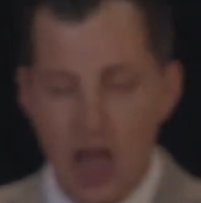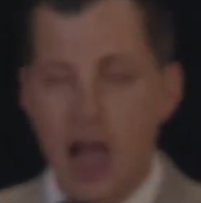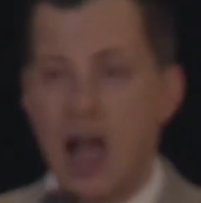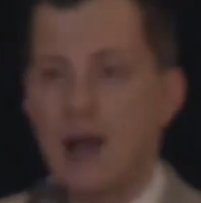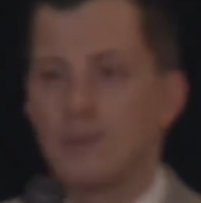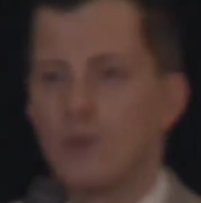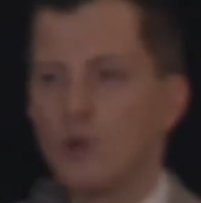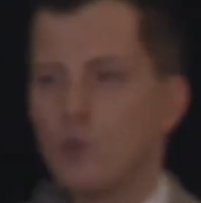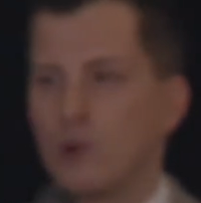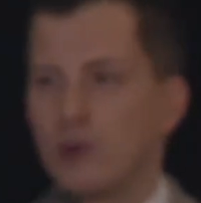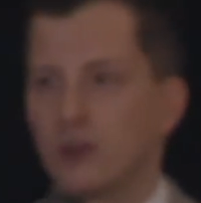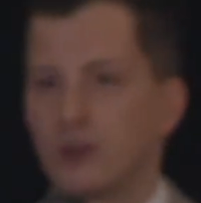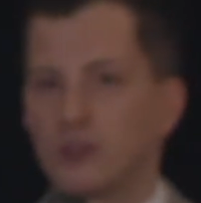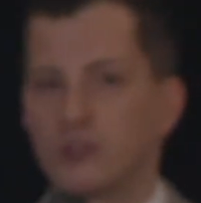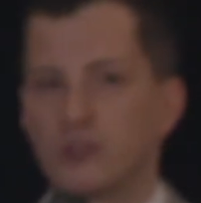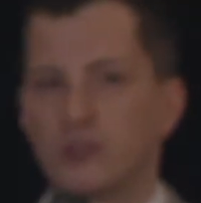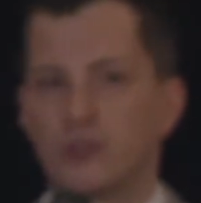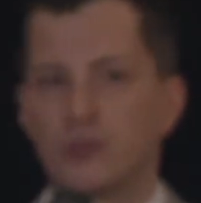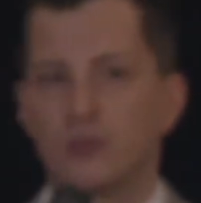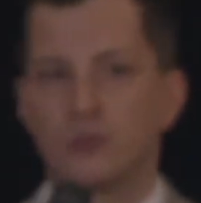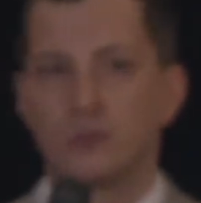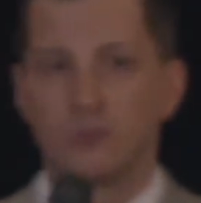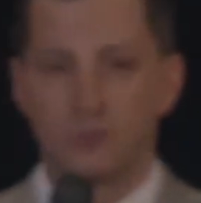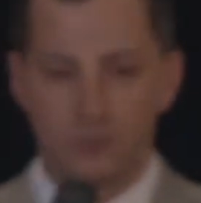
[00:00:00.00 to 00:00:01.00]
I'm a winner
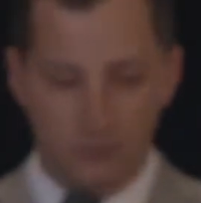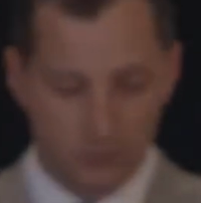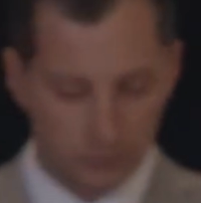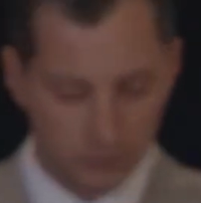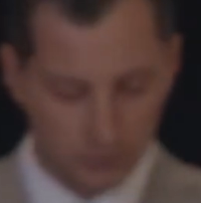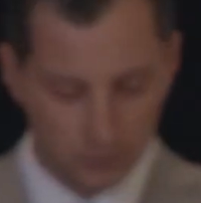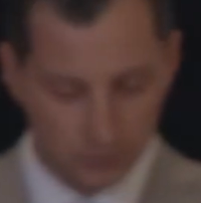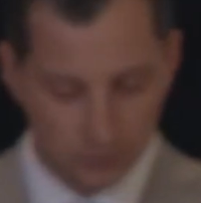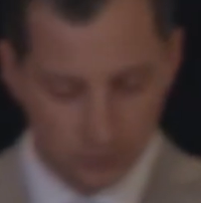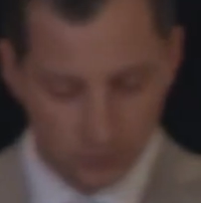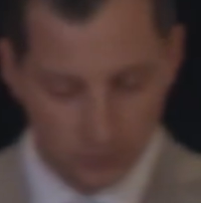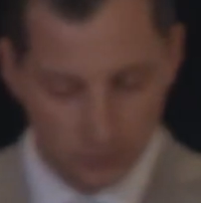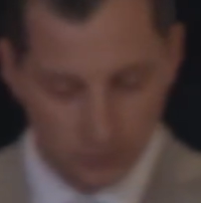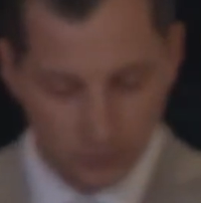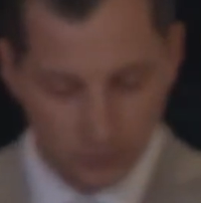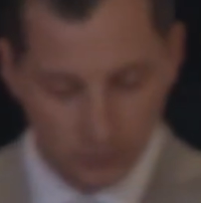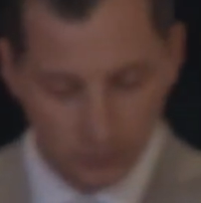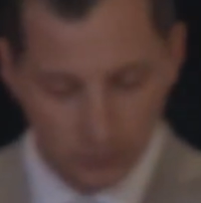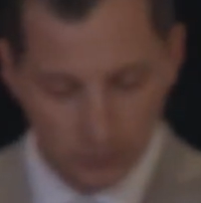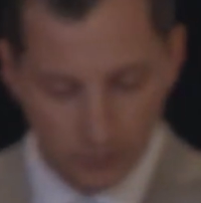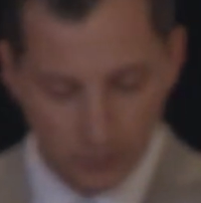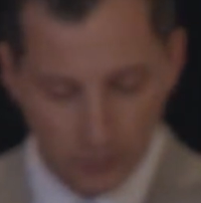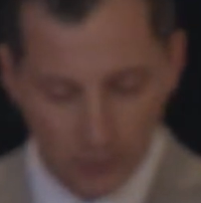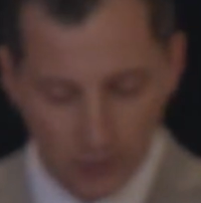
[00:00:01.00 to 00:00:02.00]
too.
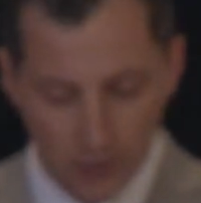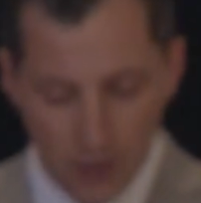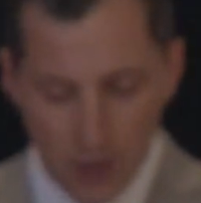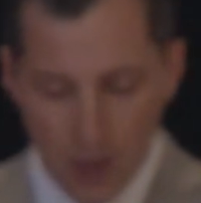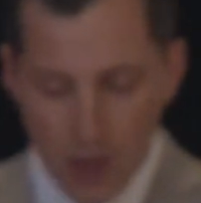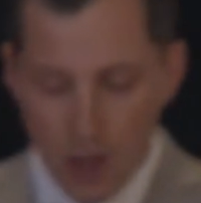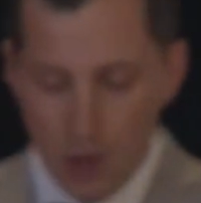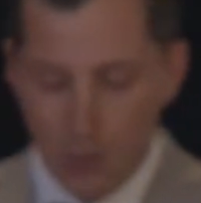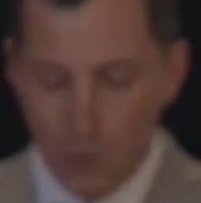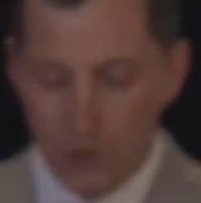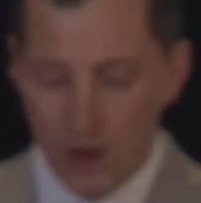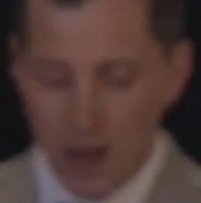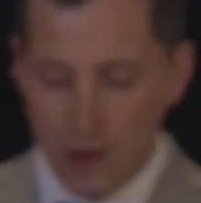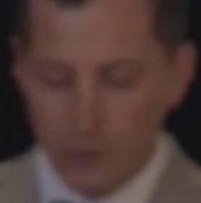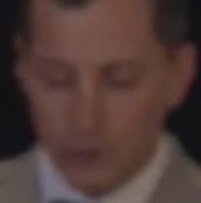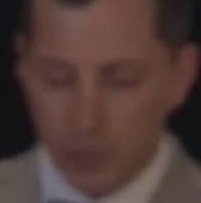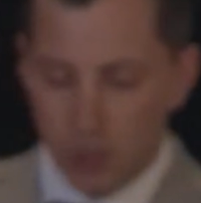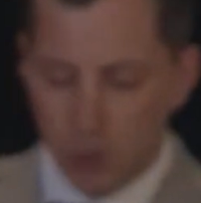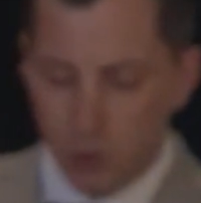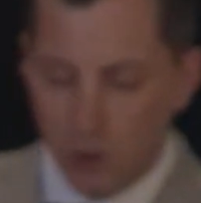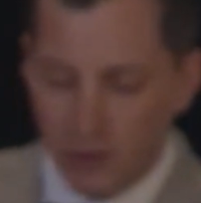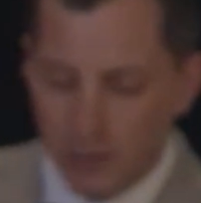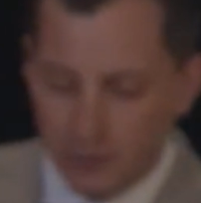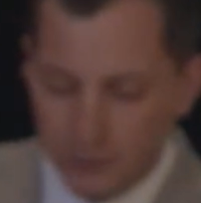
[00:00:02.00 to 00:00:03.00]
When I was
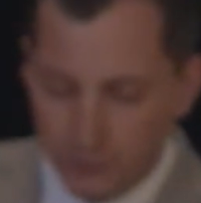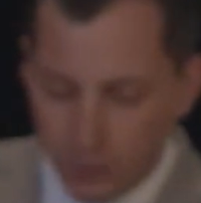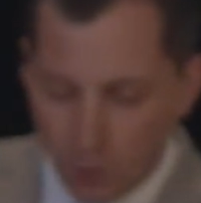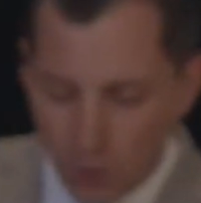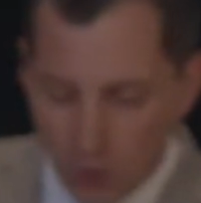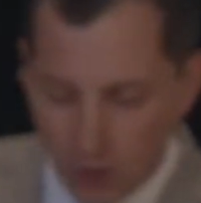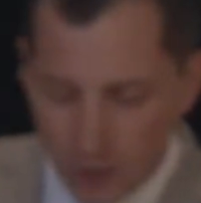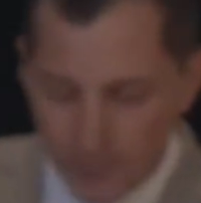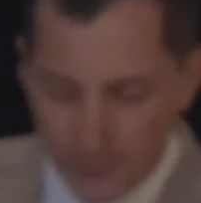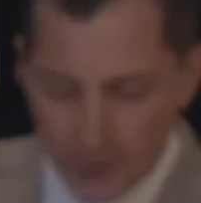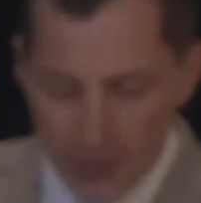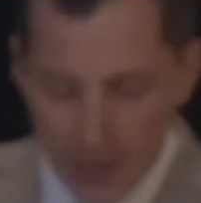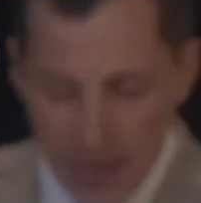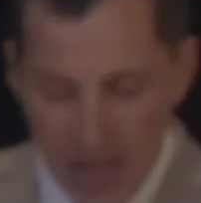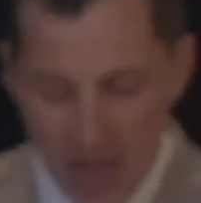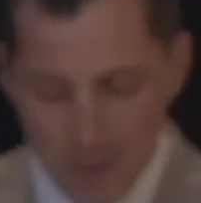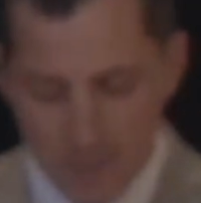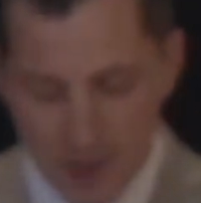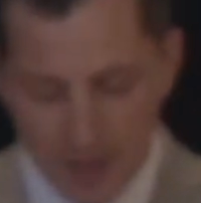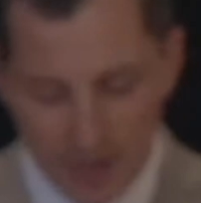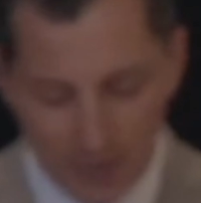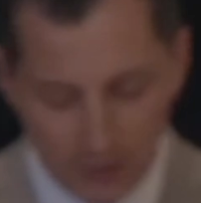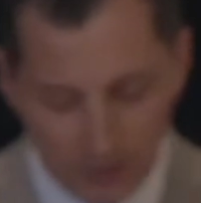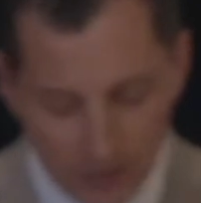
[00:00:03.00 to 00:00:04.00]
24, I
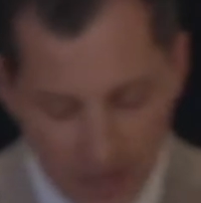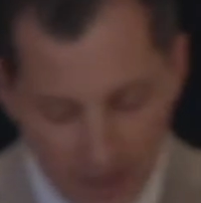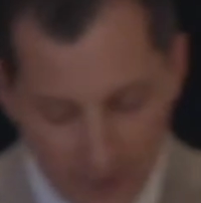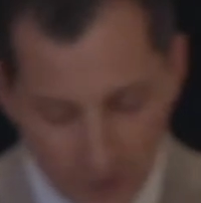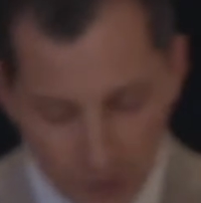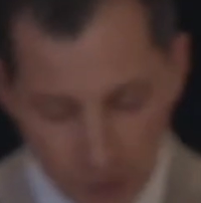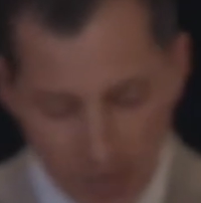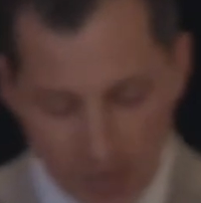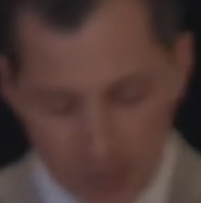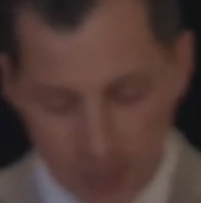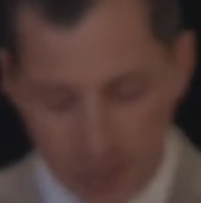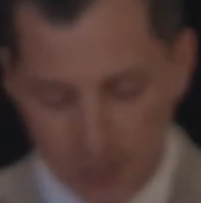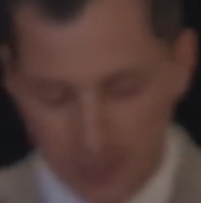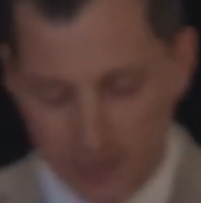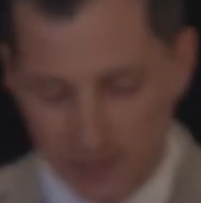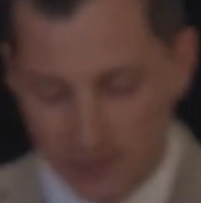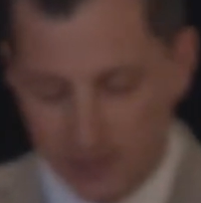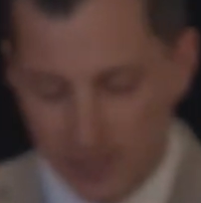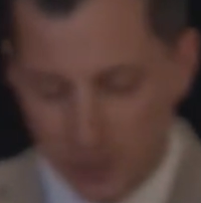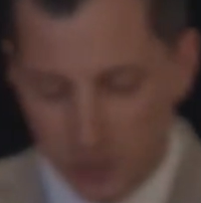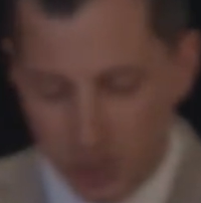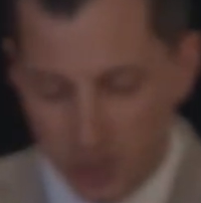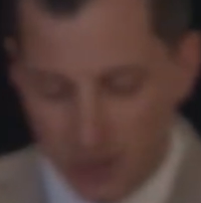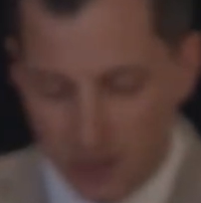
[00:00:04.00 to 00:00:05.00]
made a life-changing
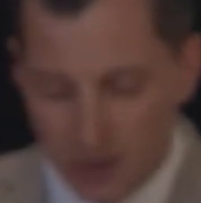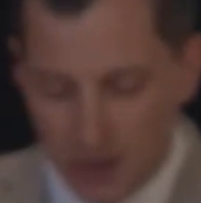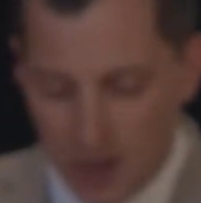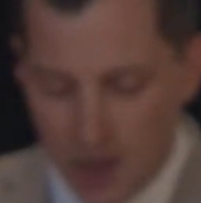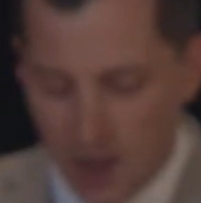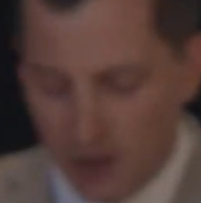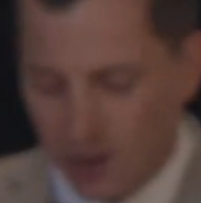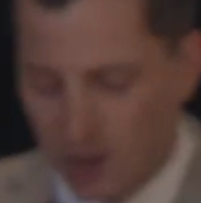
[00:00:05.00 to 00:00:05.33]
decision.